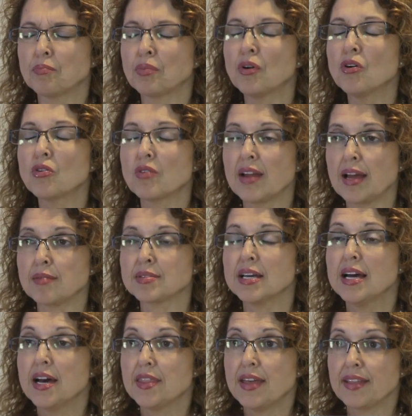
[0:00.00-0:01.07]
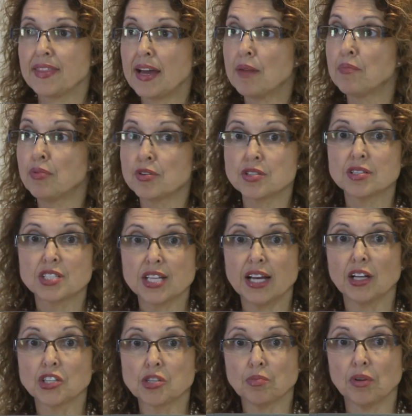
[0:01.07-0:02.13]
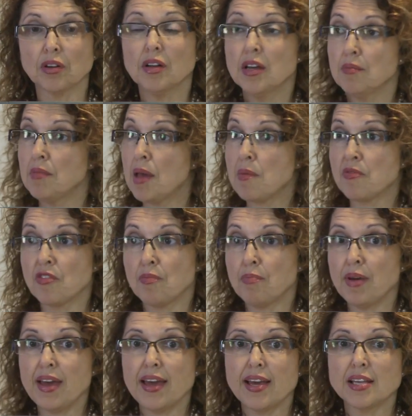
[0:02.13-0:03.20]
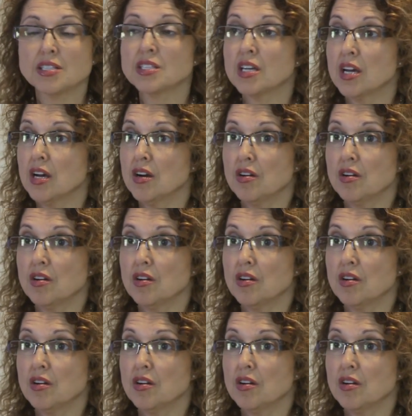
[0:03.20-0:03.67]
programs that that person is eligible, maybe for PACE,